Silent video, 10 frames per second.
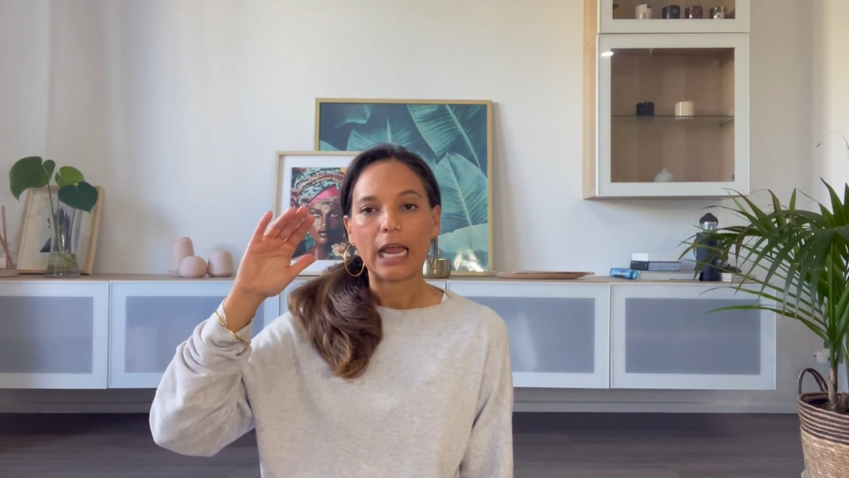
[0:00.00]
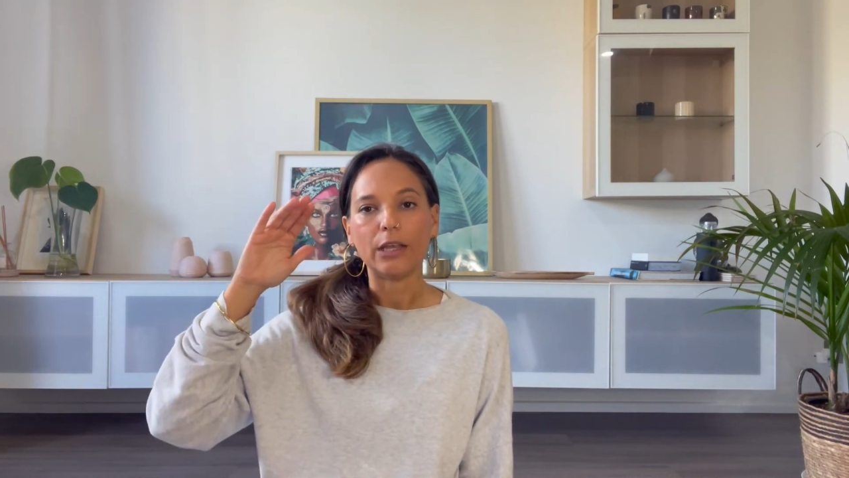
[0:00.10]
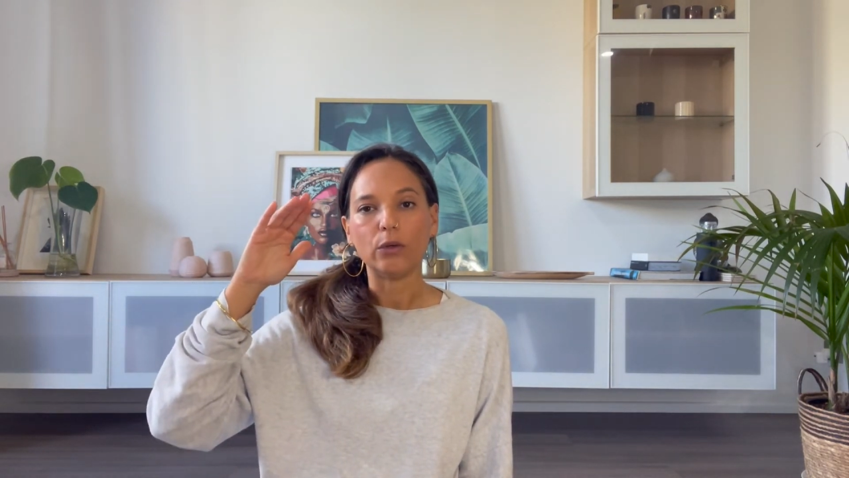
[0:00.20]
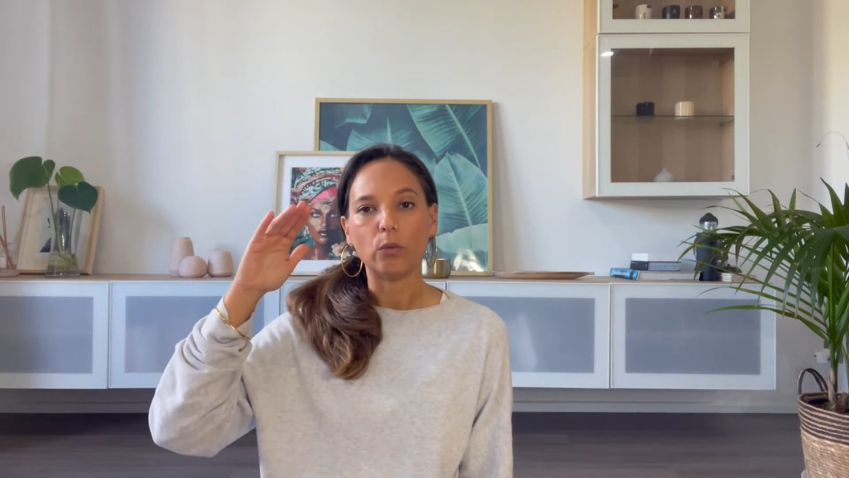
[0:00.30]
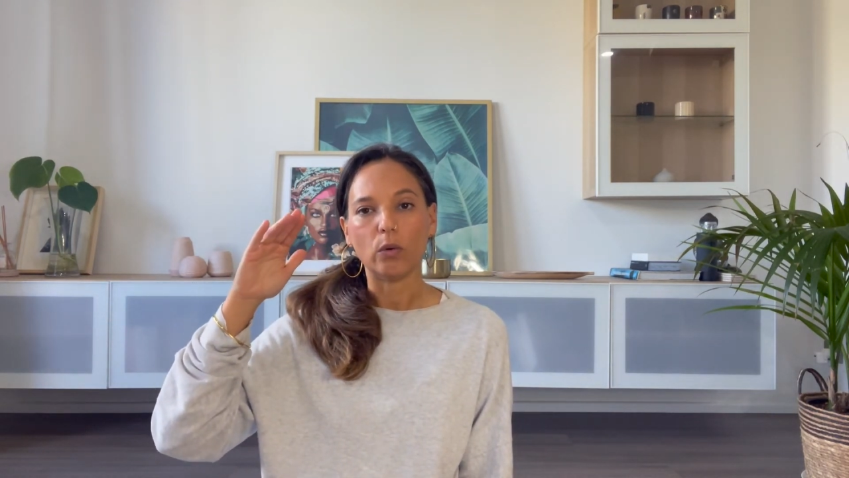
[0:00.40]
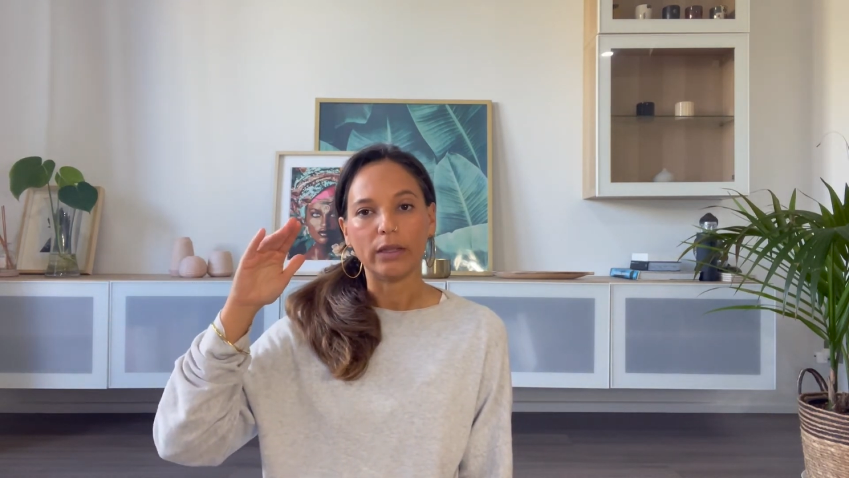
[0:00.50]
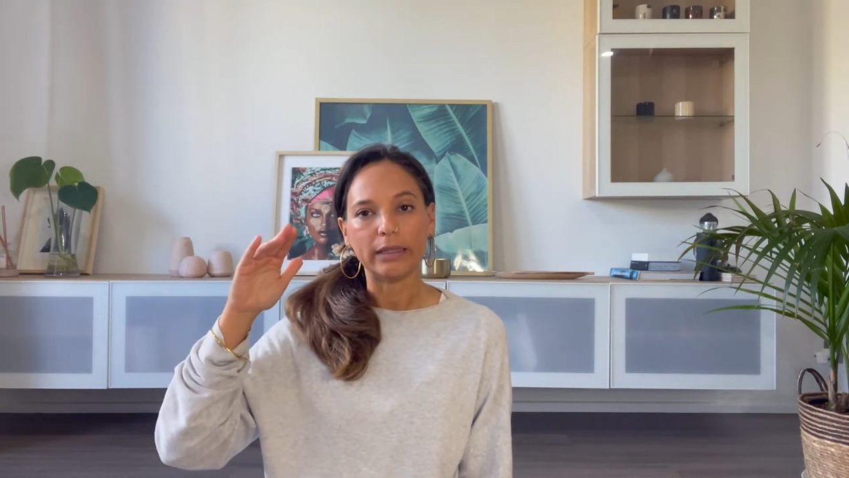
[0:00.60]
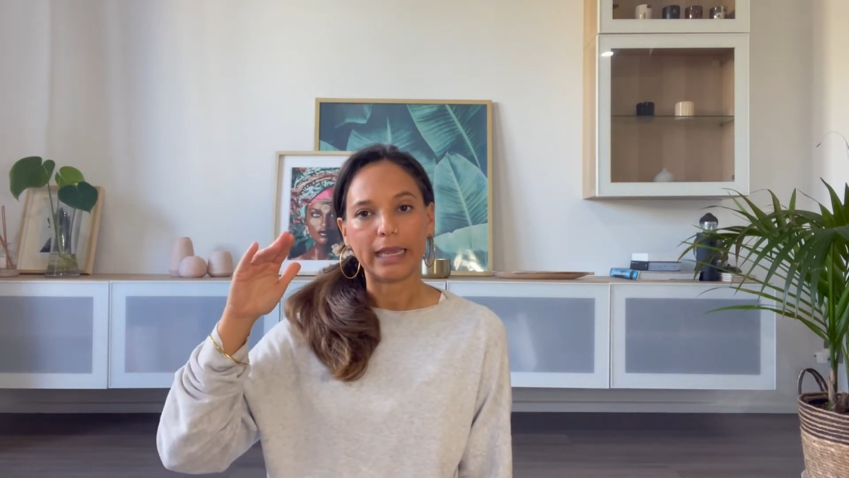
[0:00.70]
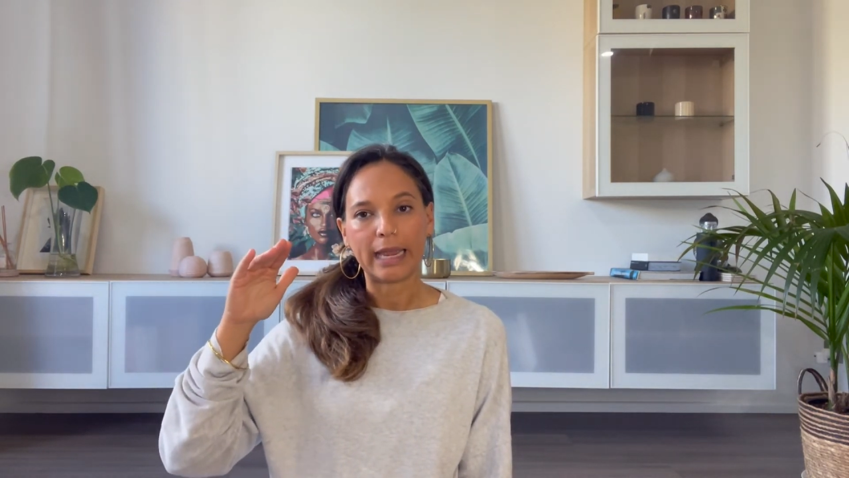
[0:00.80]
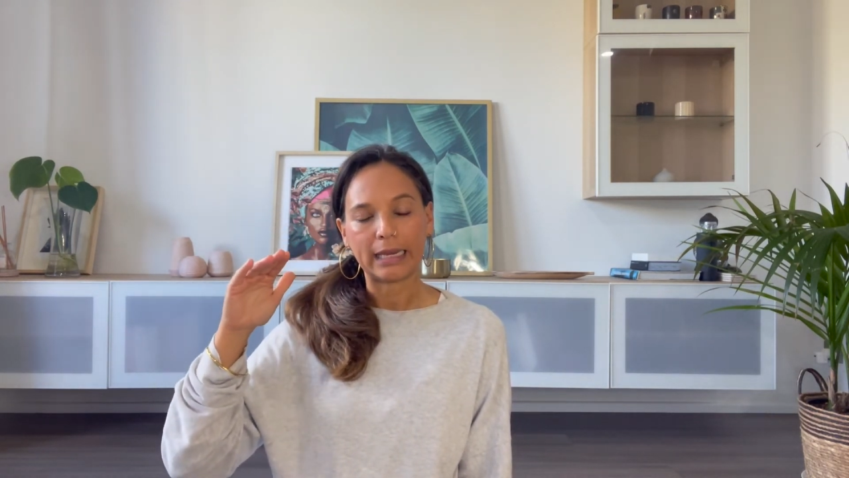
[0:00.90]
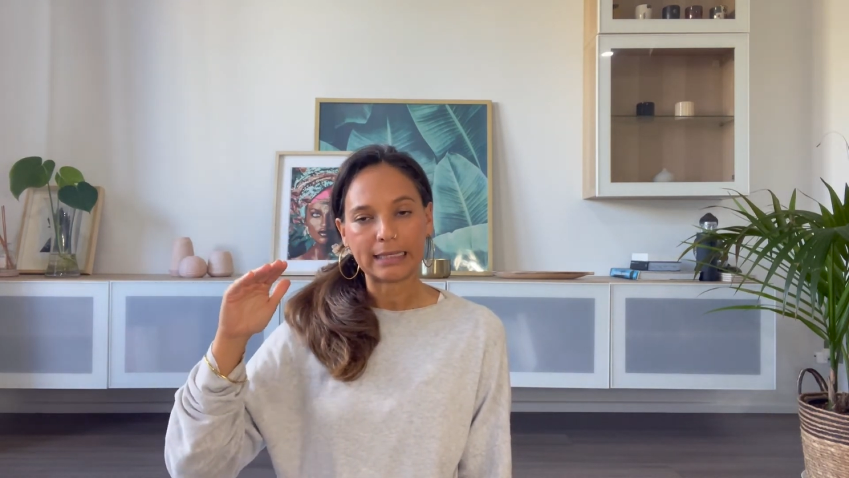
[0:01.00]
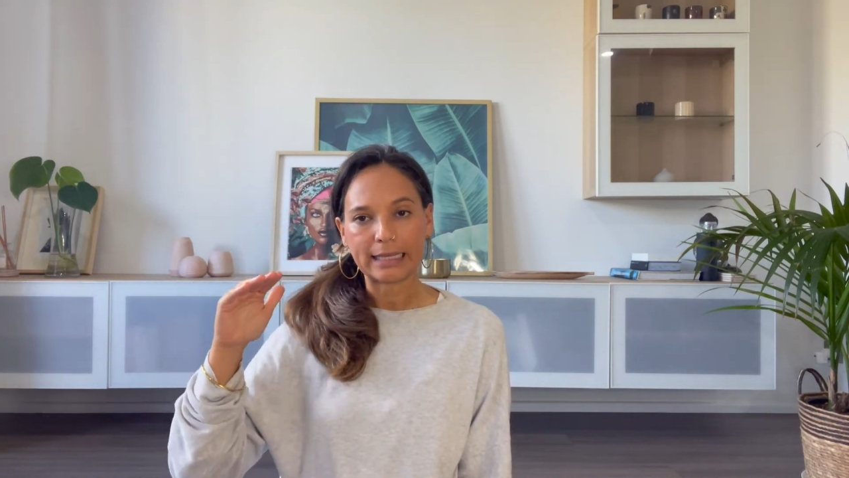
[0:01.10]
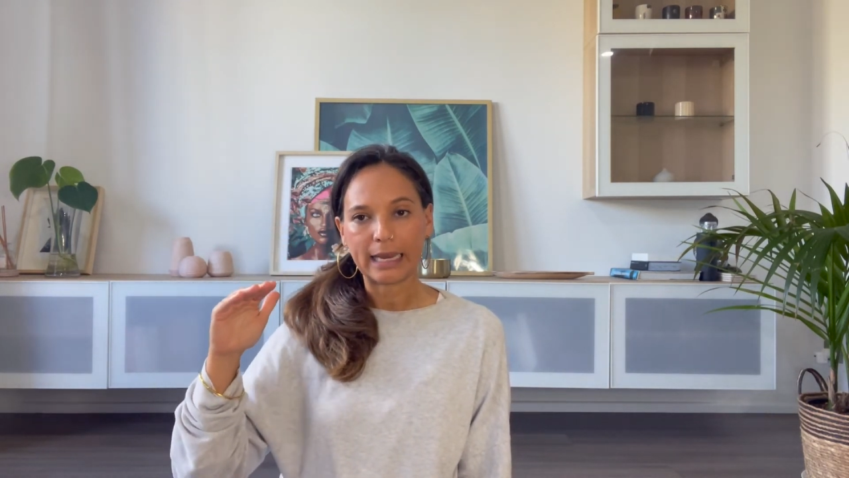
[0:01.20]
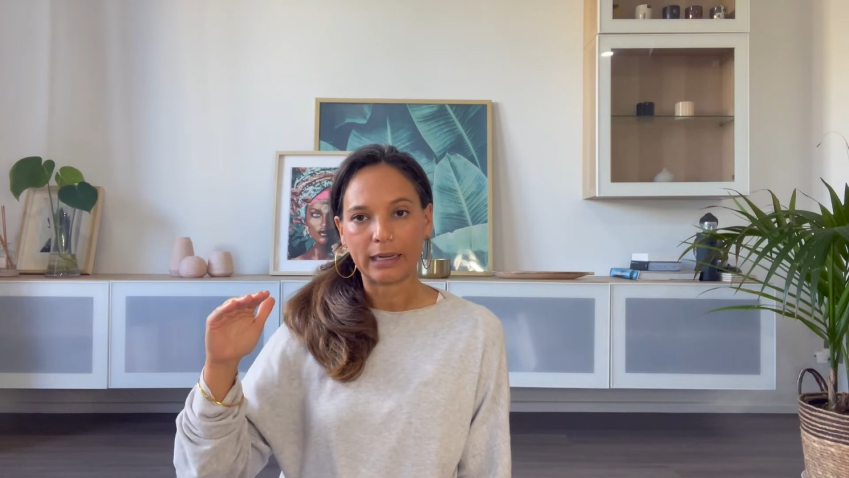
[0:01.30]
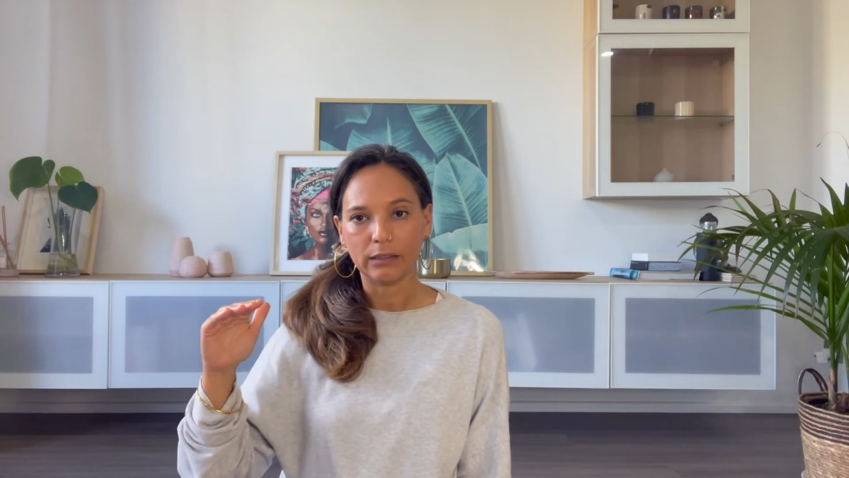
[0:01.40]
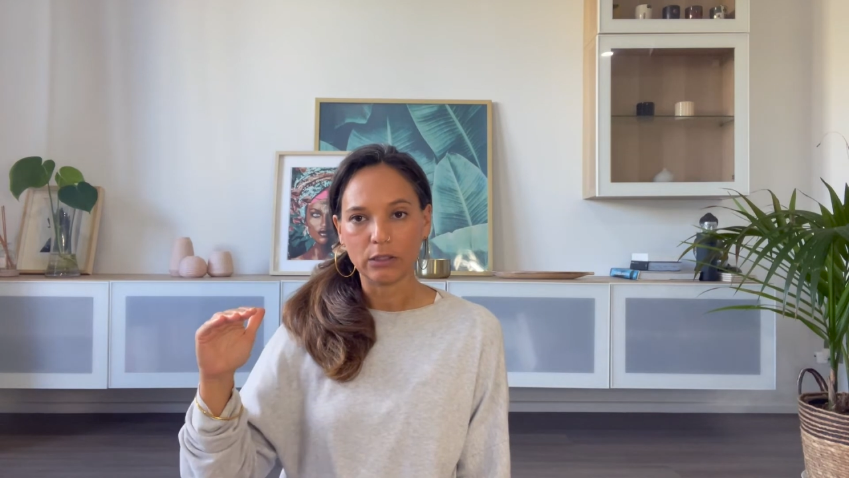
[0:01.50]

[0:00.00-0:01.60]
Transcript: and you want the exhale